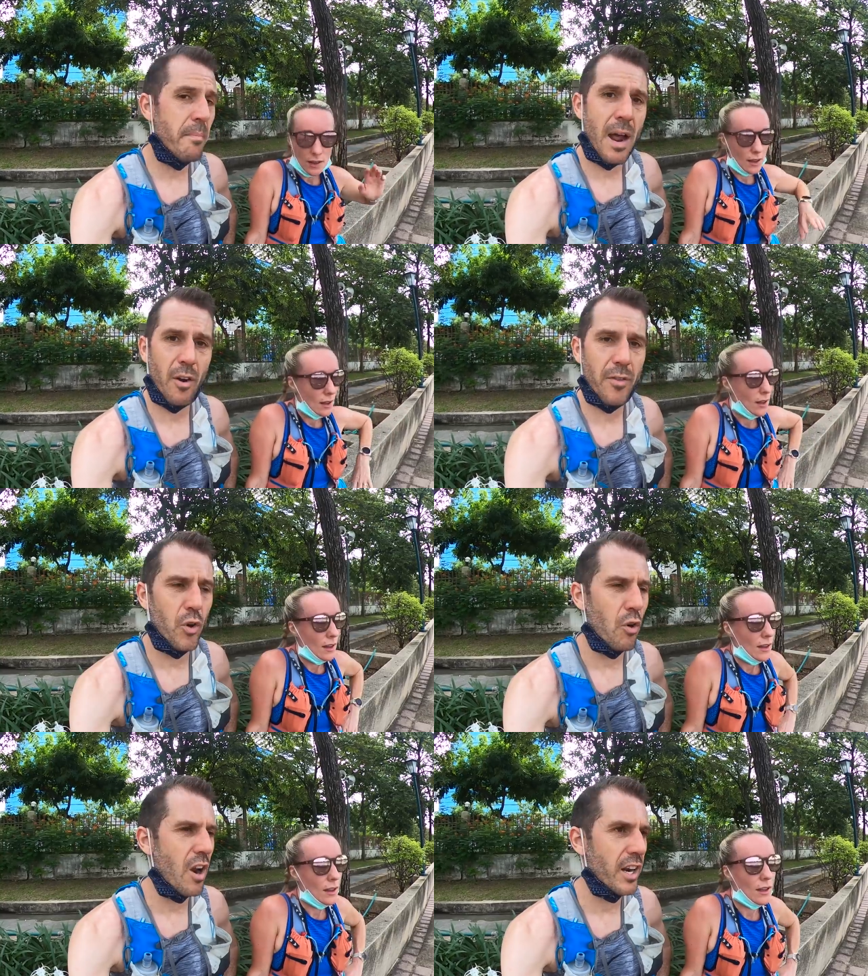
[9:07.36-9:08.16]
Speaker 1: a marathon
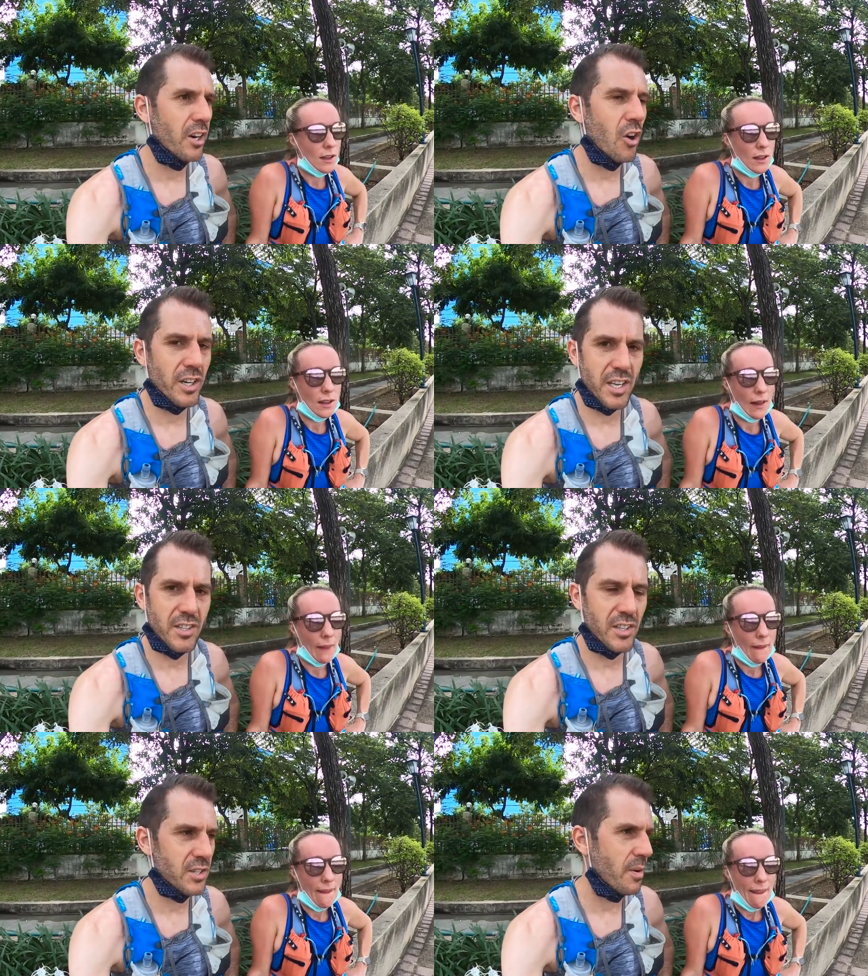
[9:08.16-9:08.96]
or running long
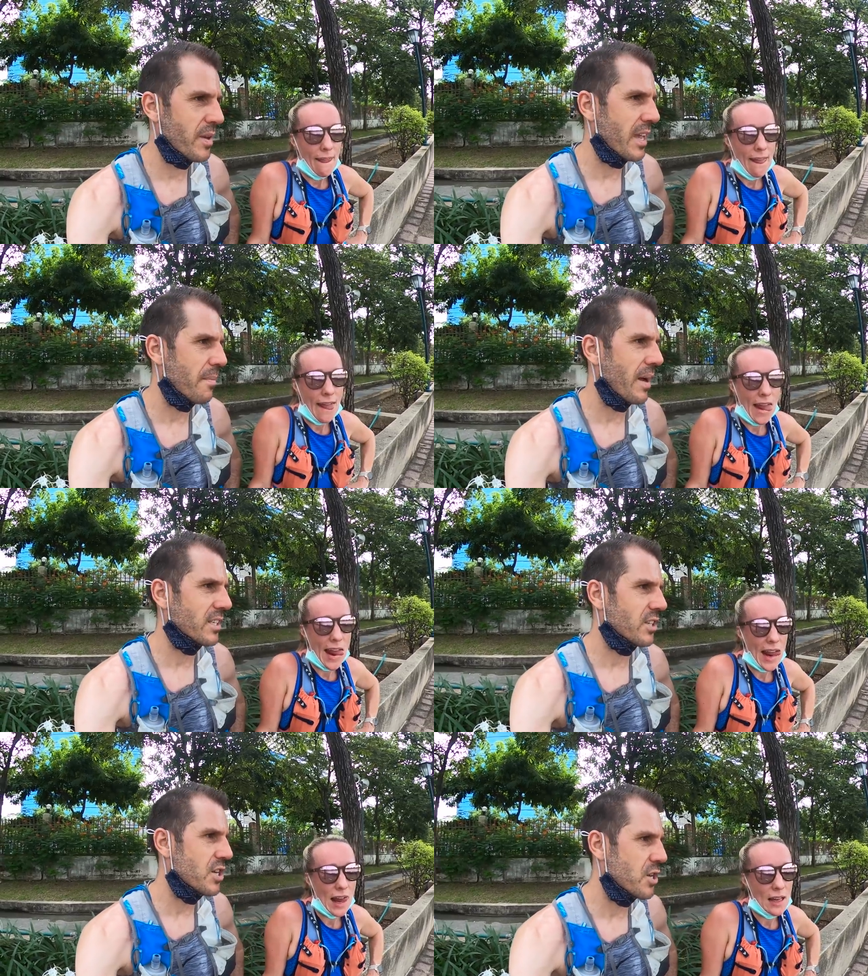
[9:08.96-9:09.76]
distance when we get back
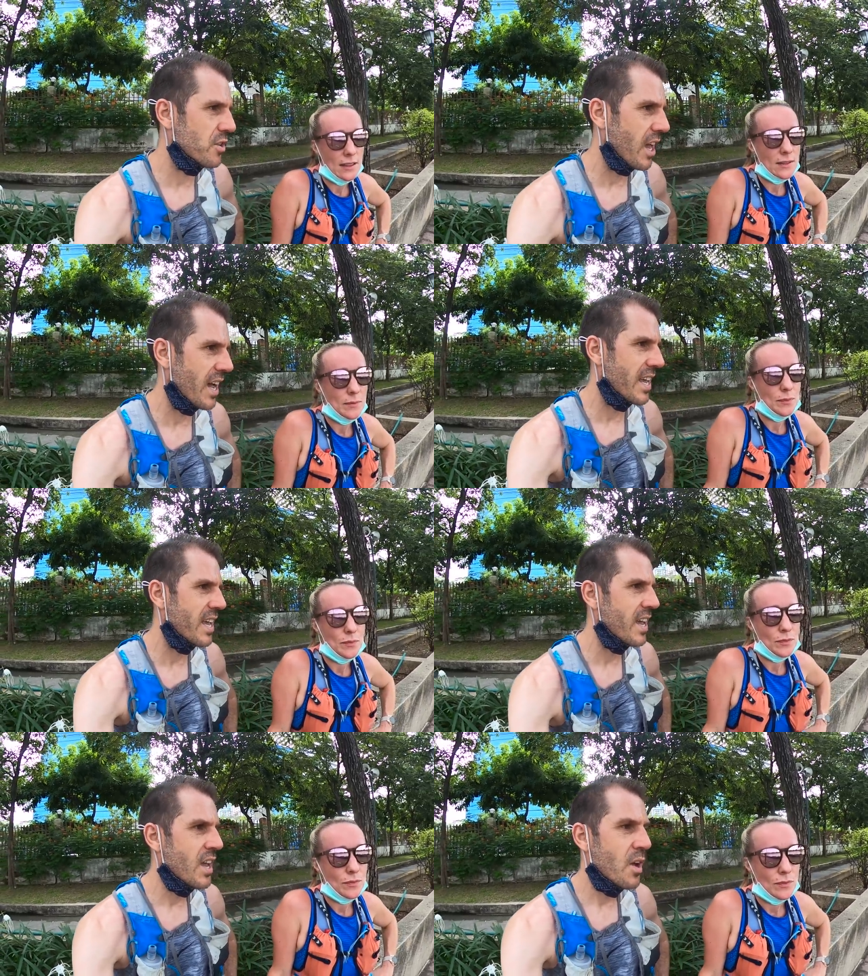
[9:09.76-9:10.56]
to the UK,
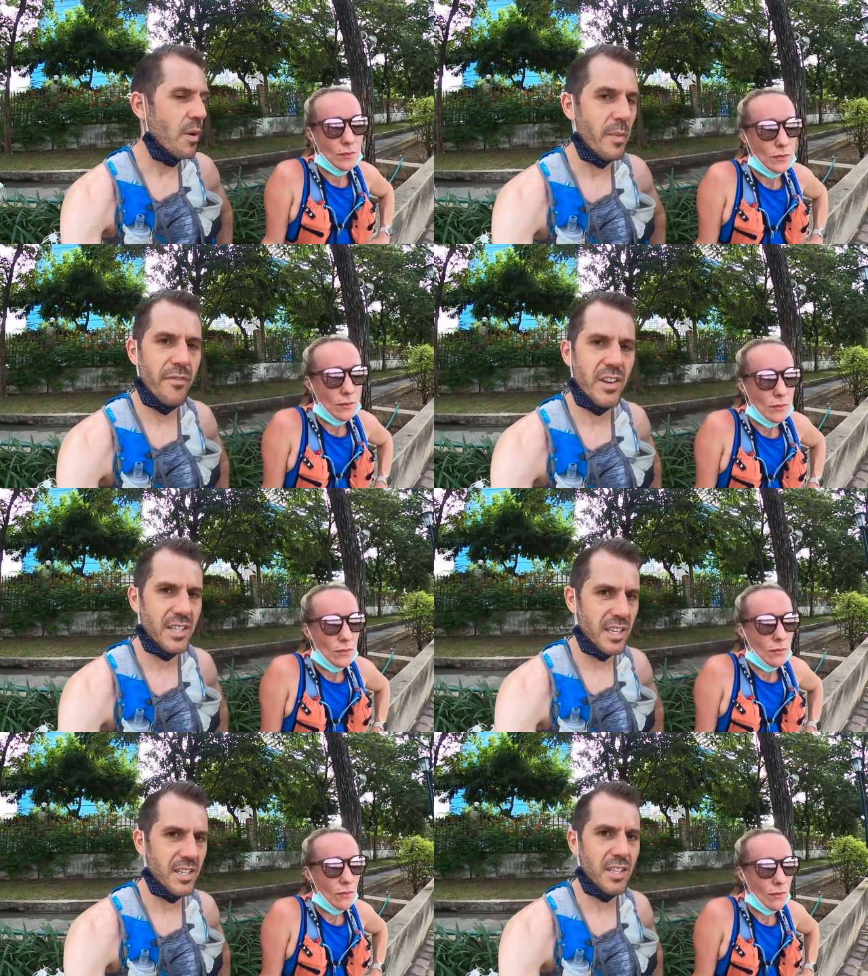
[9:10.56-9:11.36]
when we
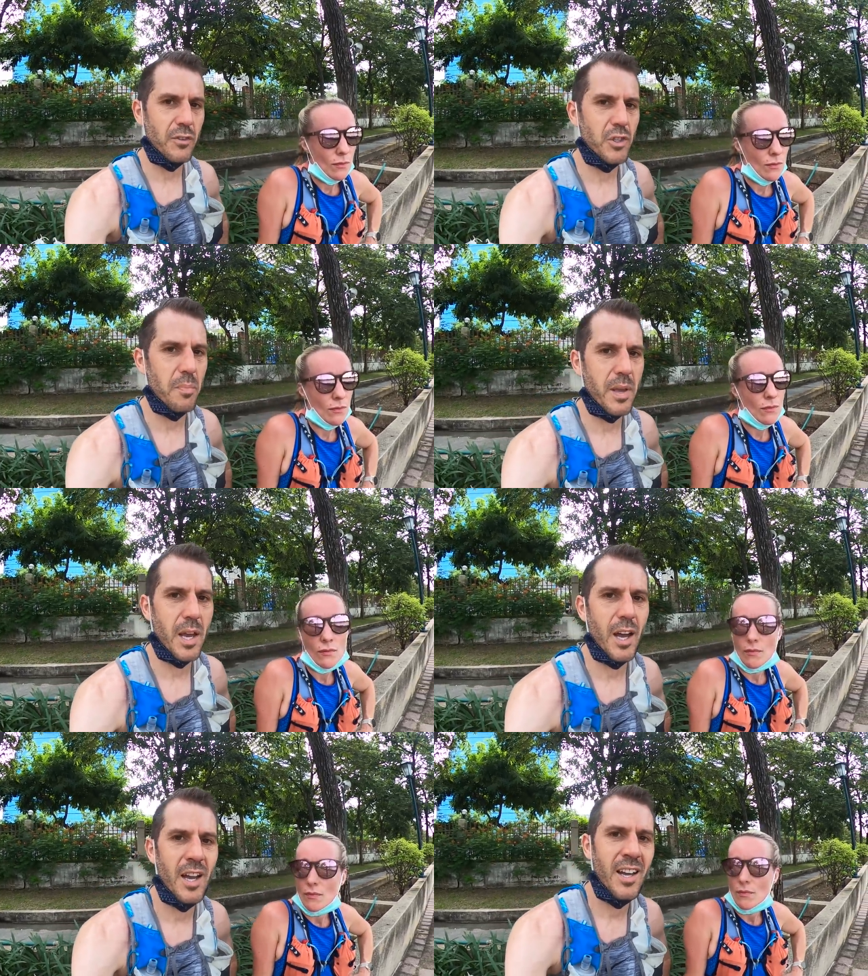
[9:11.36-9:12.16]
visit and stuff, should be
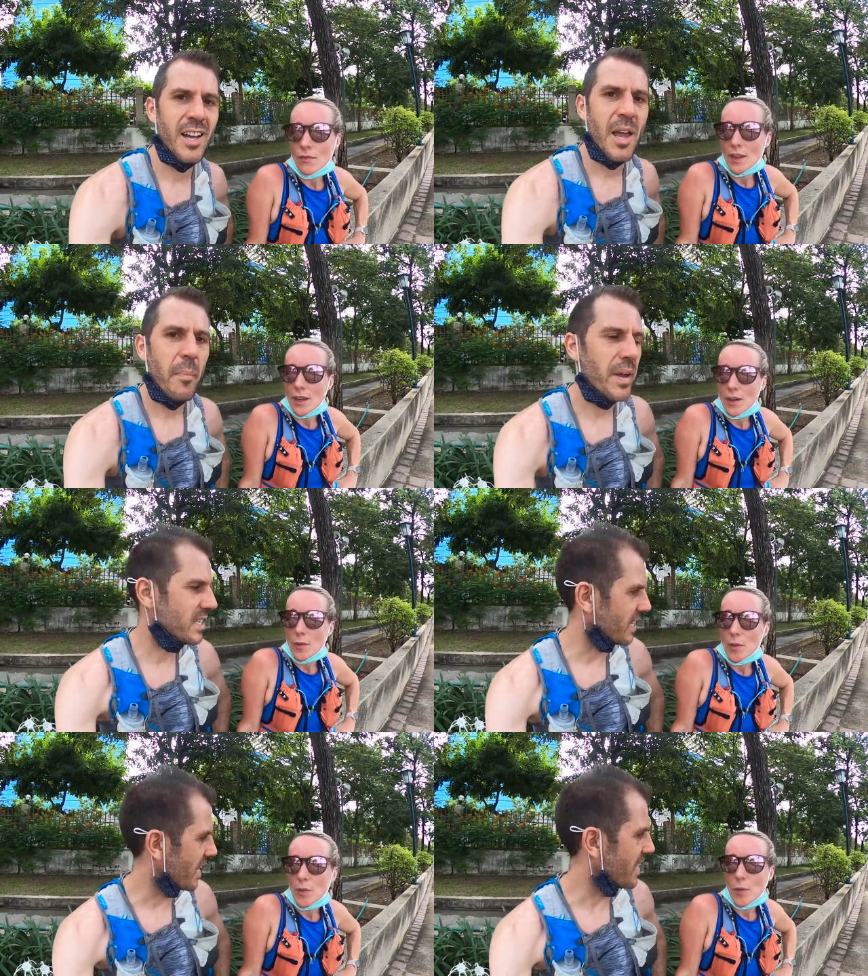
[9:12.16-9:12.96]
a piece
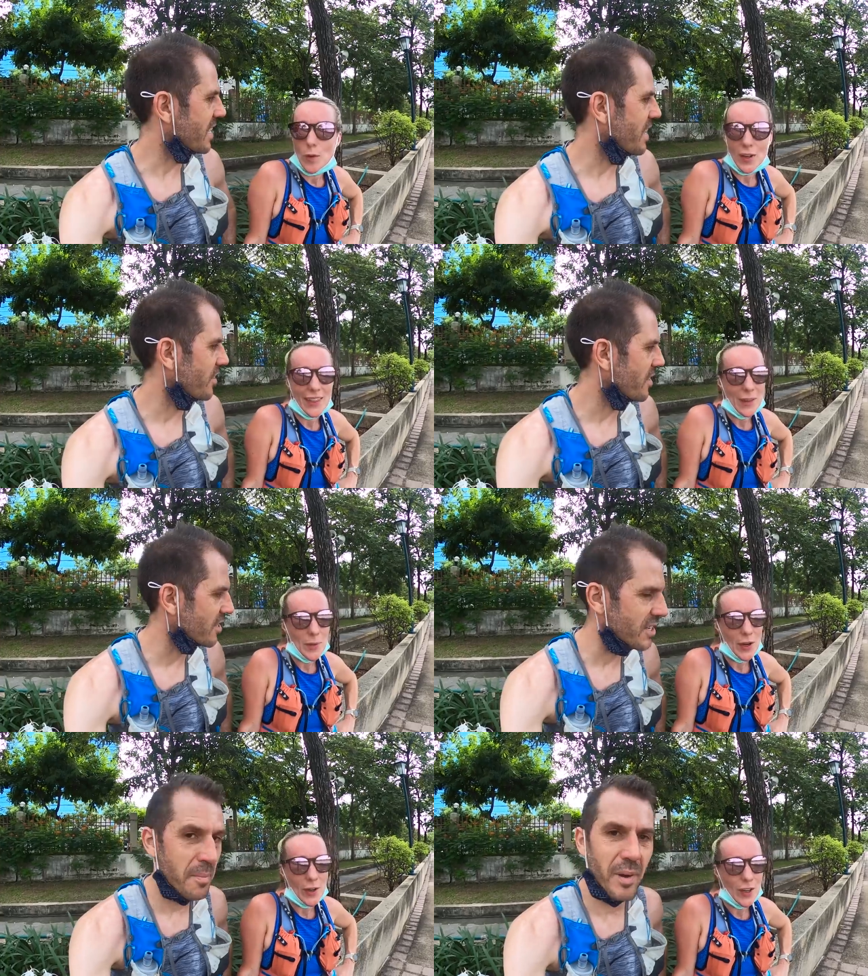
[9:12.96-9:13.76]
of cake.
Speaker 2: Even in the
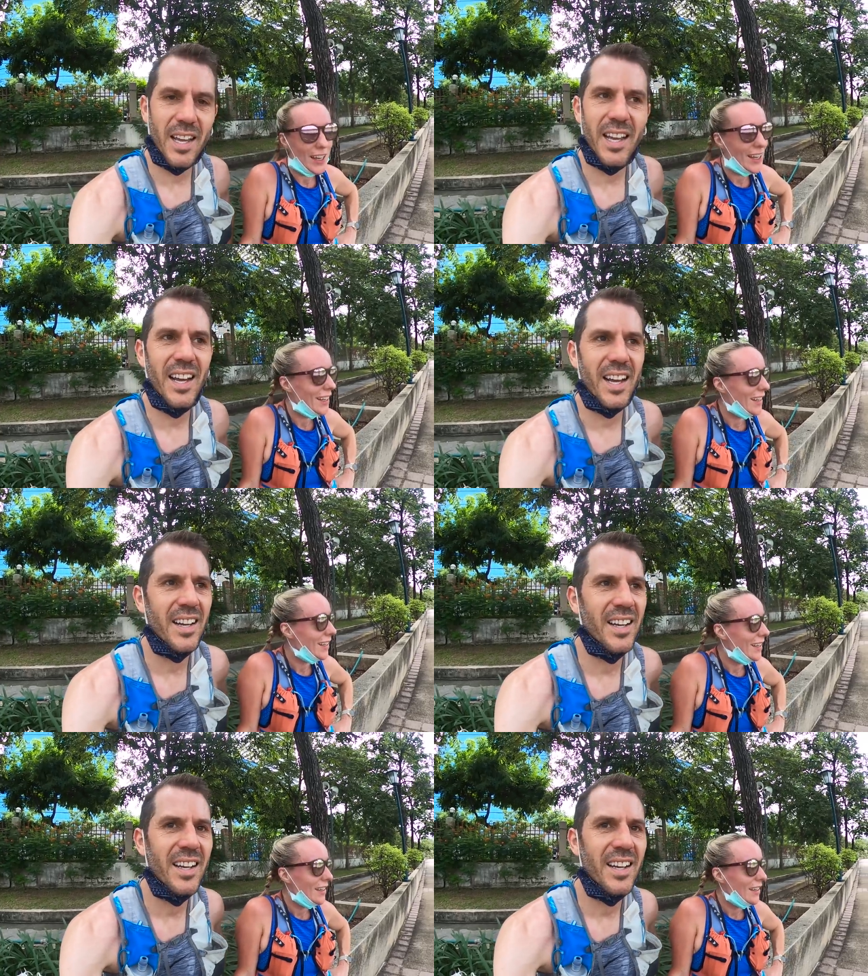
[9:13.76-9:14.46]
summer. Yeah.